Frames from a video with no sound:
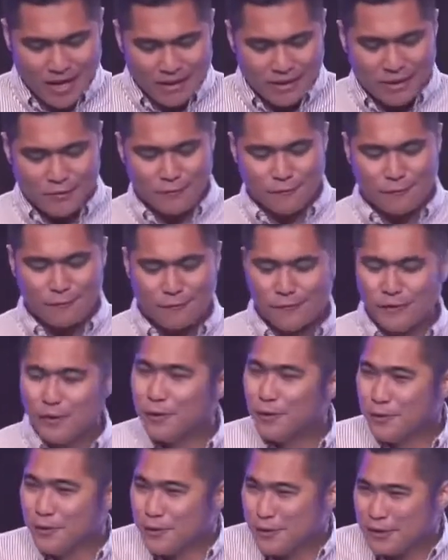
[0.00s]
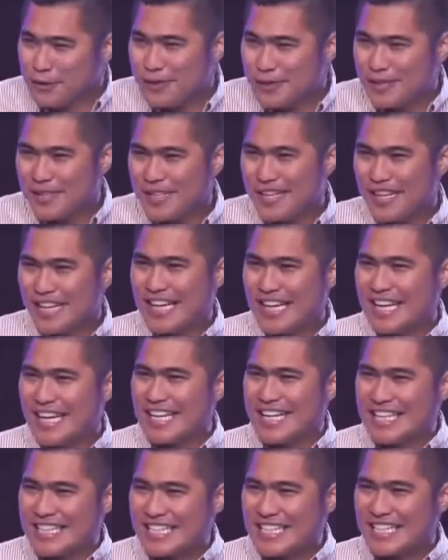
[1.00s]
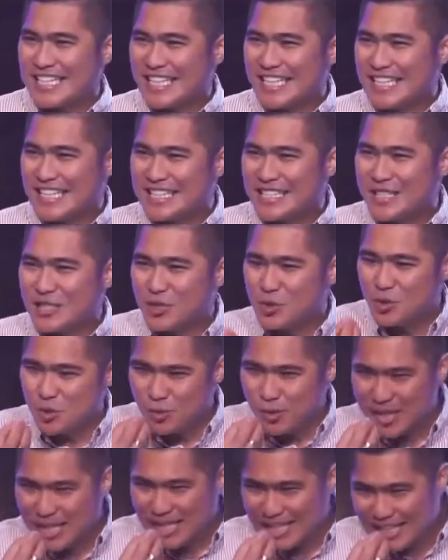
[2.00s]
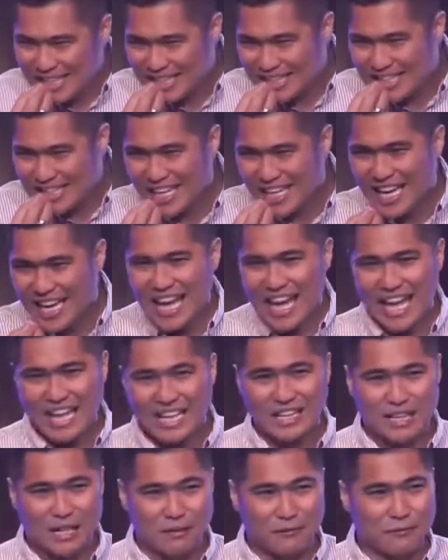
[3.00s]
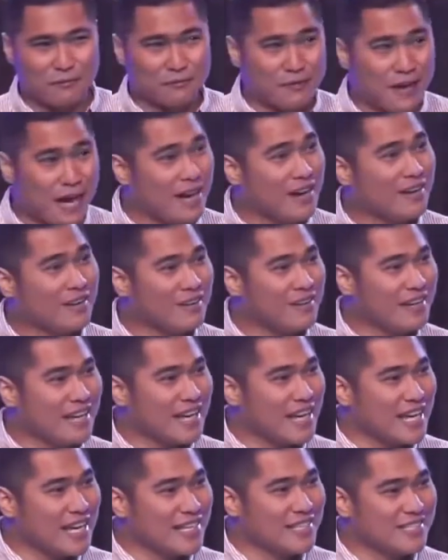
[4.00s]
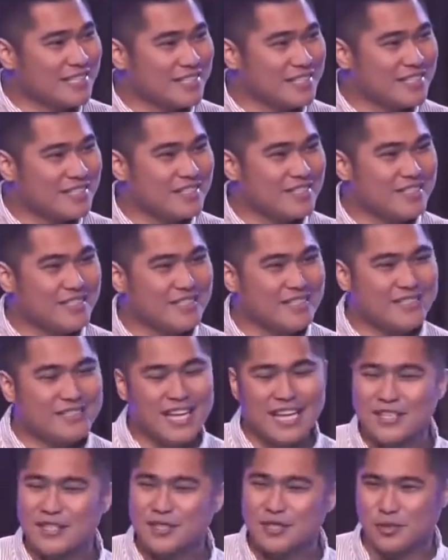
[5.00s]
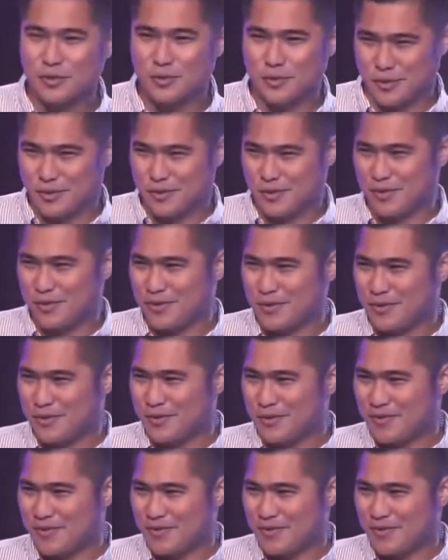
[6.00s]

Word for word: the fruit is sweet and the fire is dangerous.